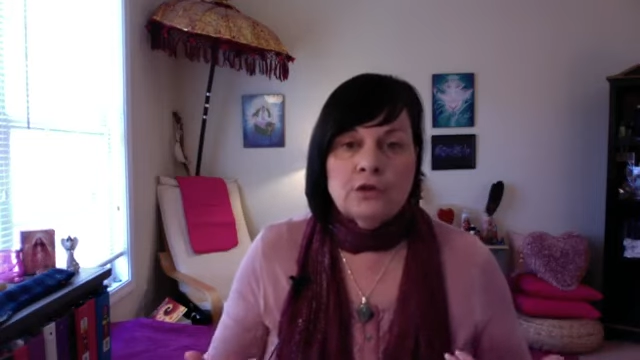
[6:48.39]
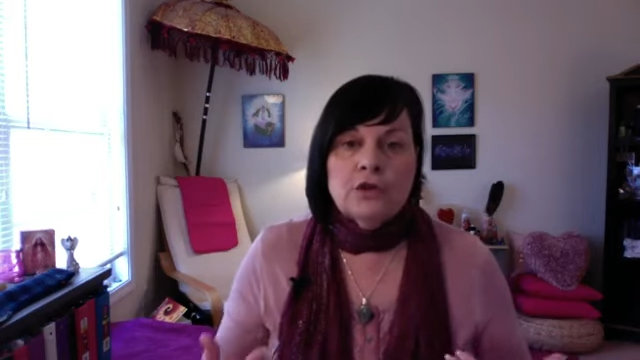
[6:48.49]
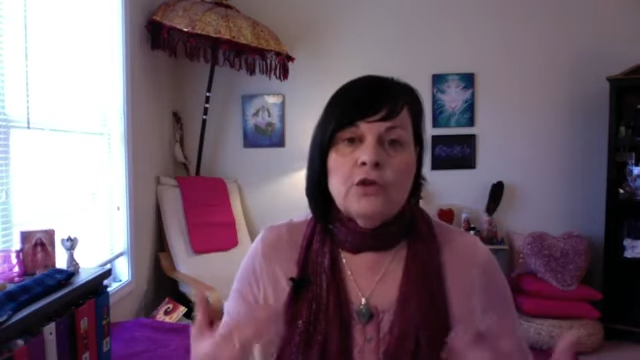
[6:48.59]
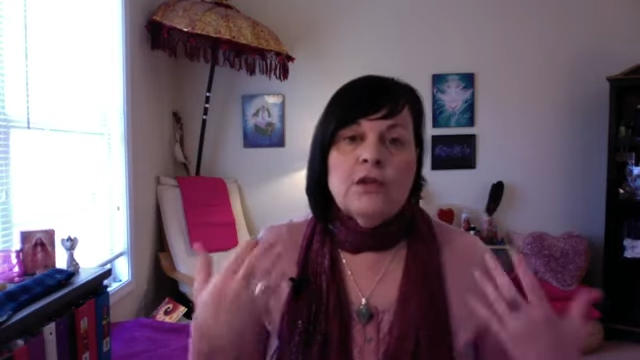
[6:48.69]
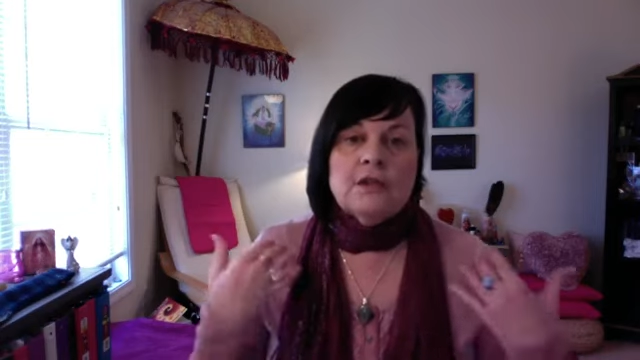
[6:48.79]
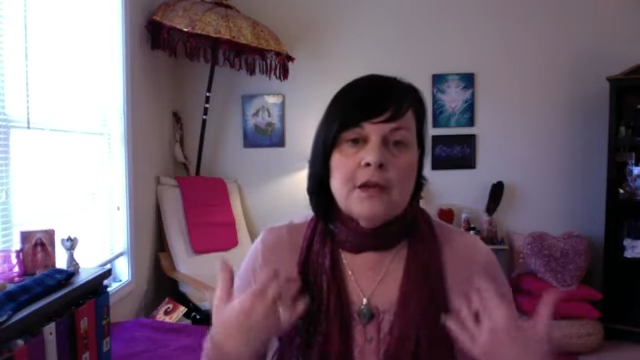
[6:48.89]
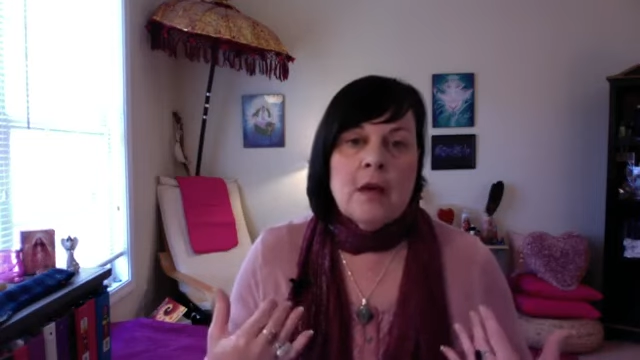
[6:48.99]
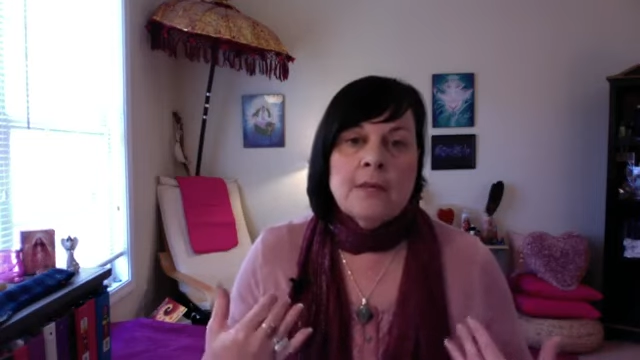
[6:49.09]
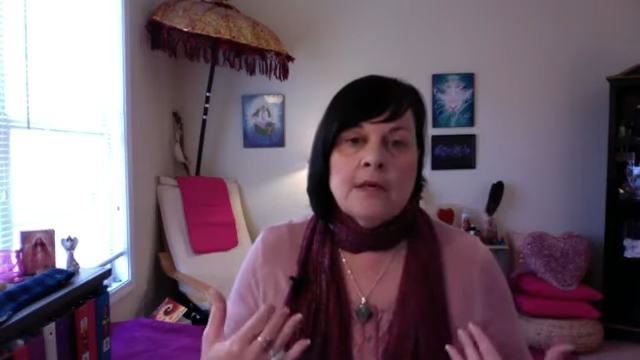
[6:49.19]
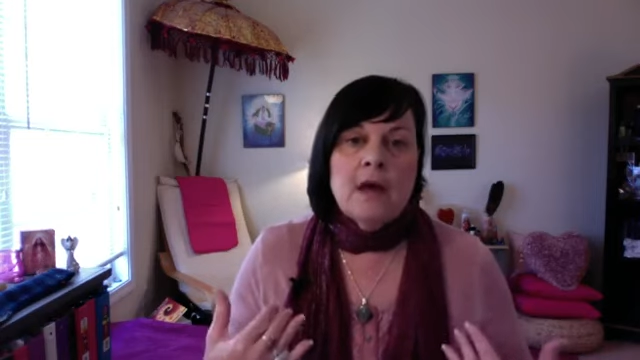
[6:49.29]
two that's
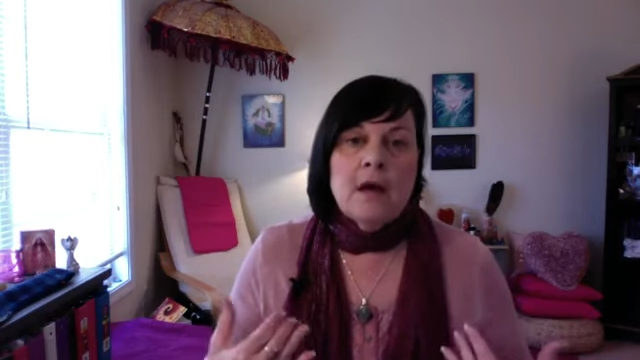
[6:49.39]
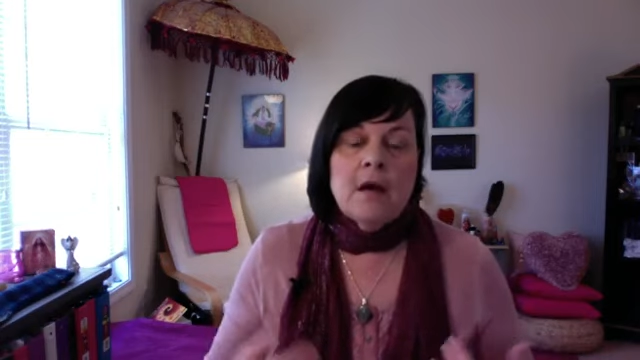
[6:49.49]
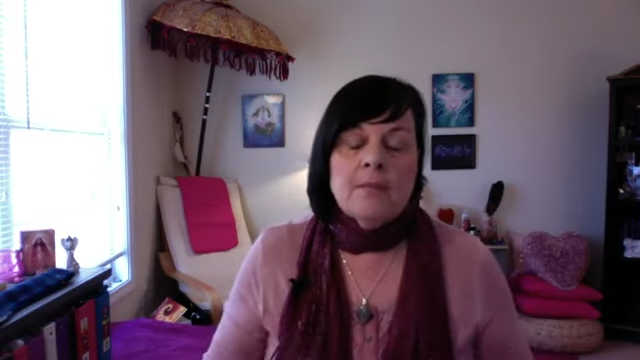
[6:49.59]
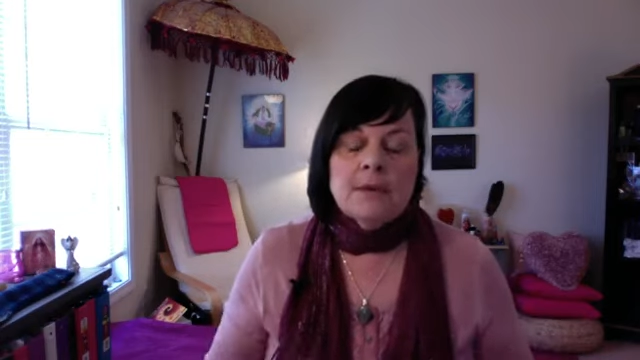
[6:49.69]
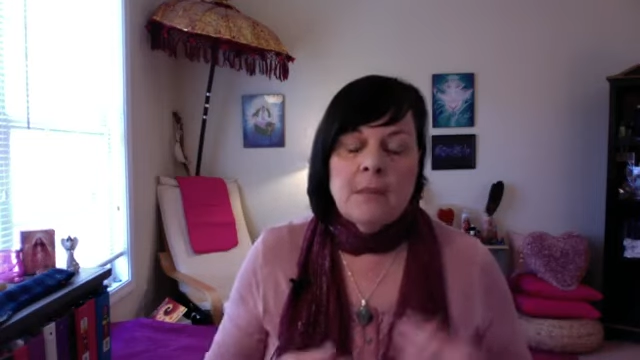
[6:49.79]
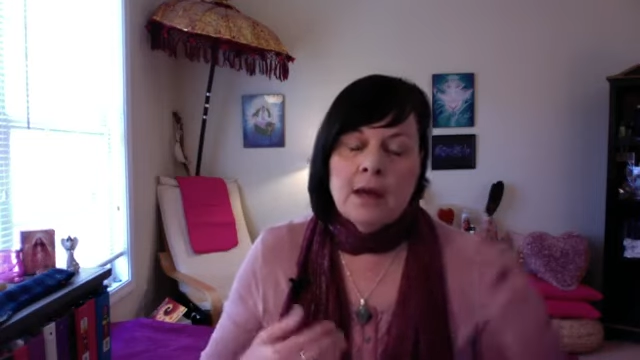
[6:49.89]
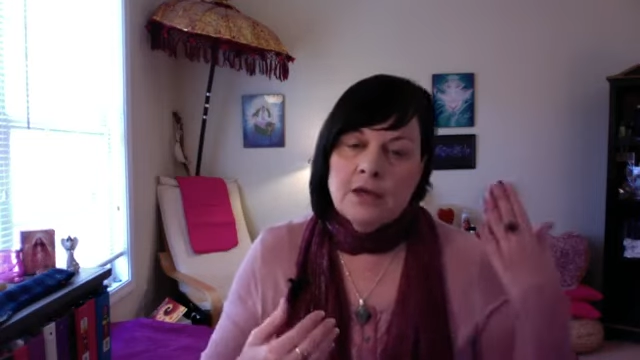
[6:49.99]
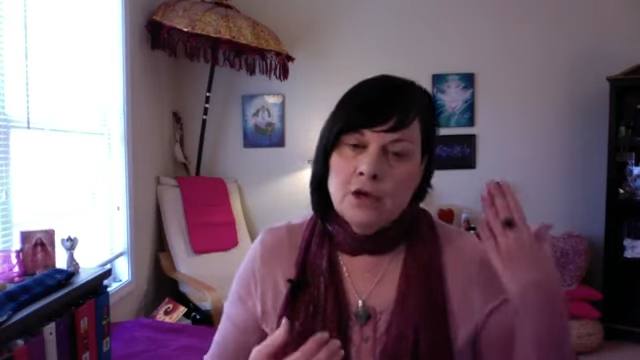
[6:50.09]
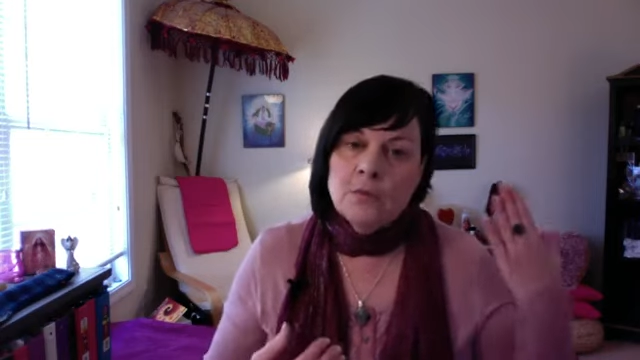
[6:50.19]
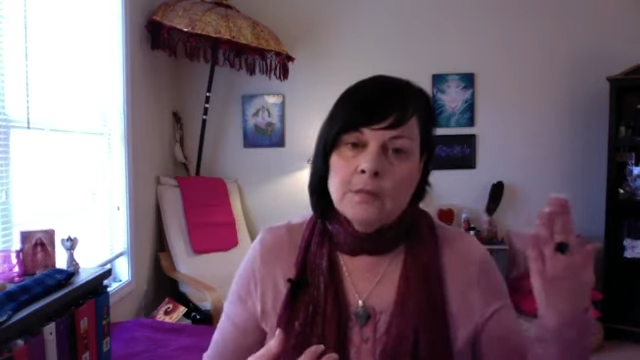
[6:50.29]
coming up in my
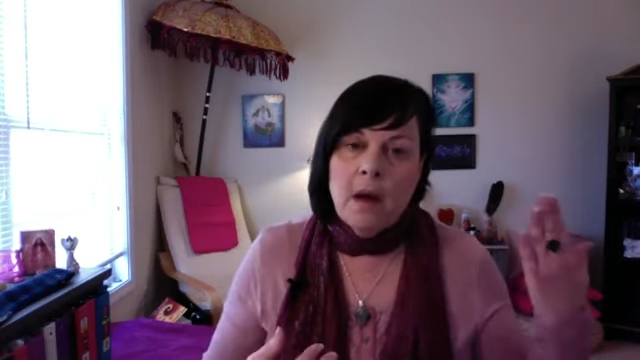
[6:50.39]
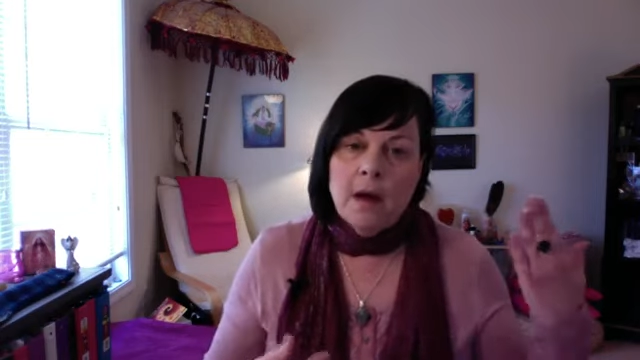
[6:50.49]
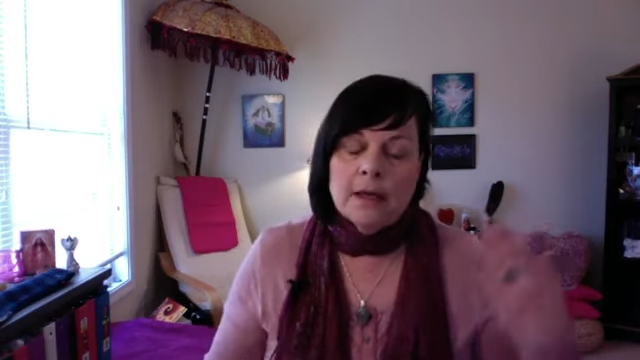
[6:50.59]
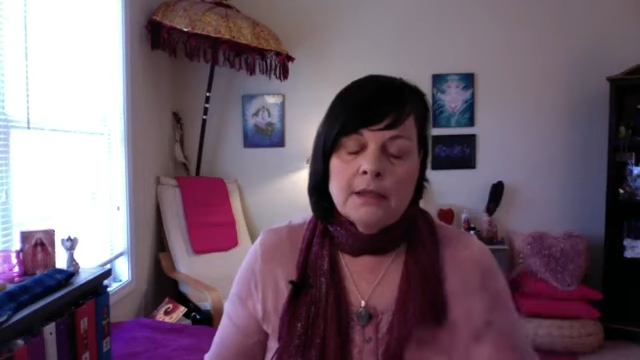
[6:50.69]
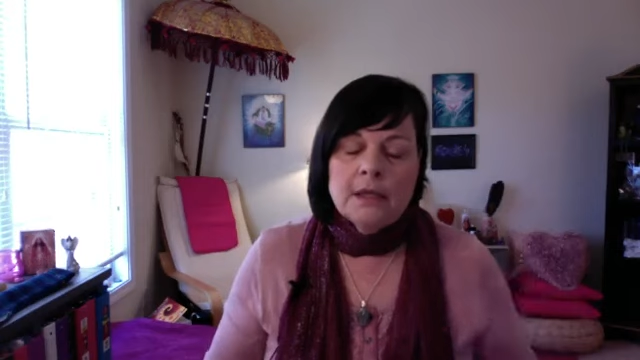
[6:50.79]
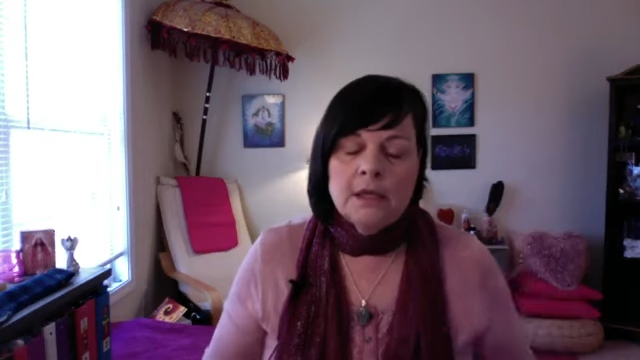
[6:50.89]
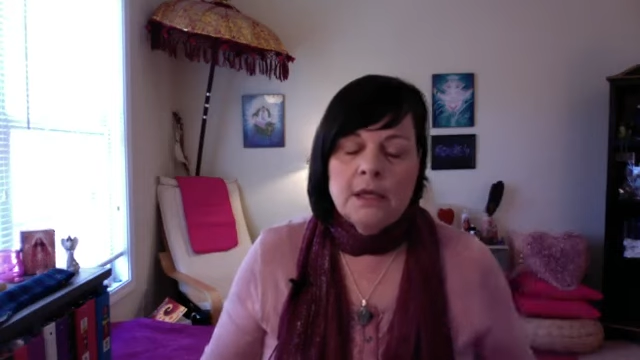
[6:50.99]
human mind,